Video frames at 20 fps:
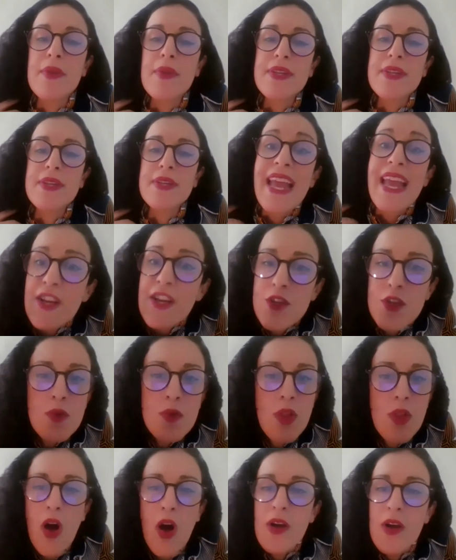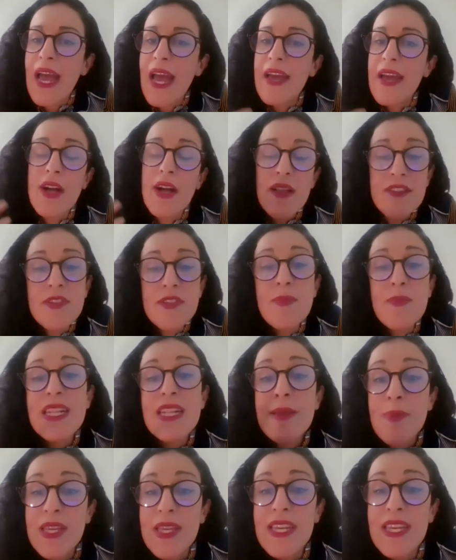take too long and
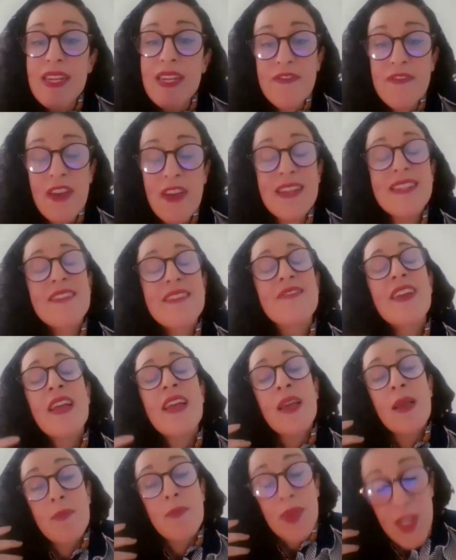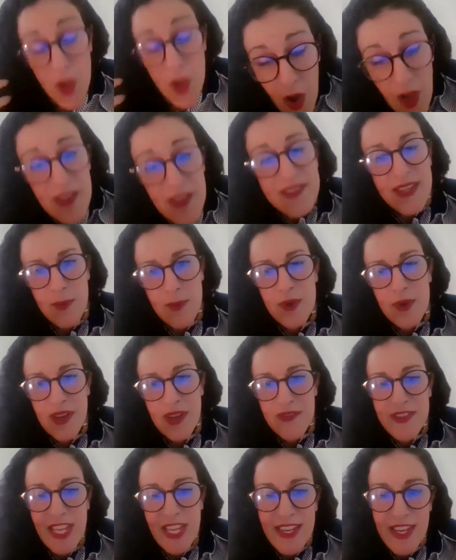ultimately be ineffective because they would
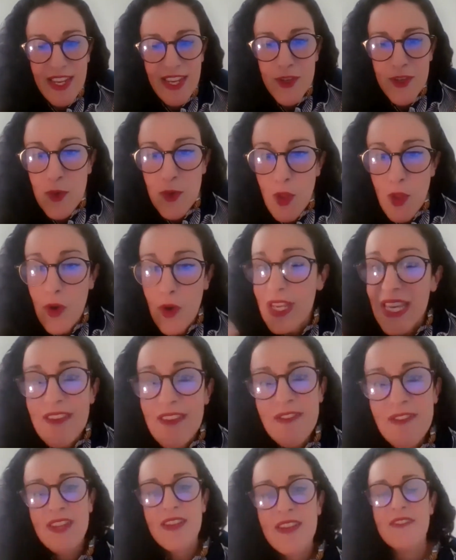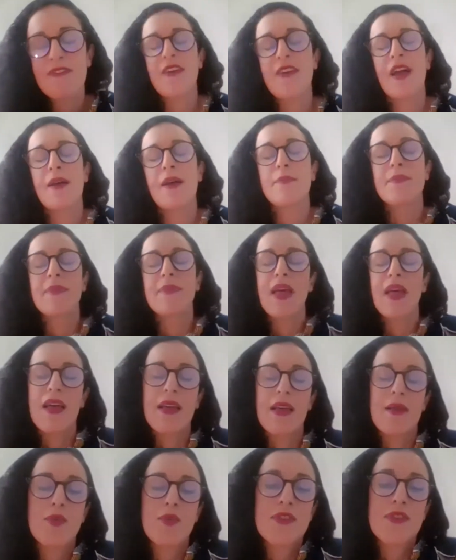have taken too long, even if
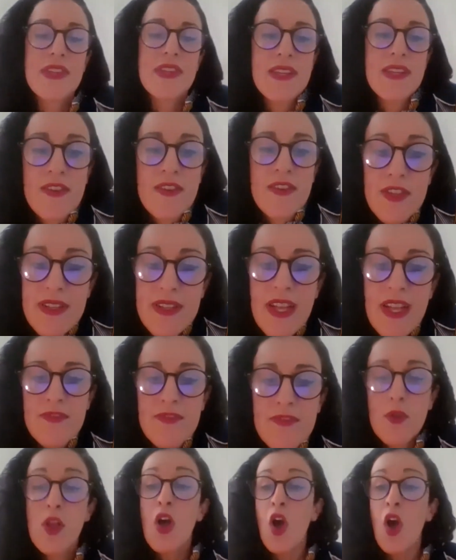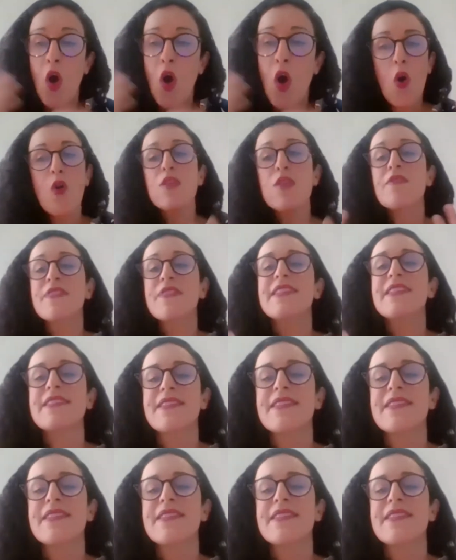proceedings are successful. All of these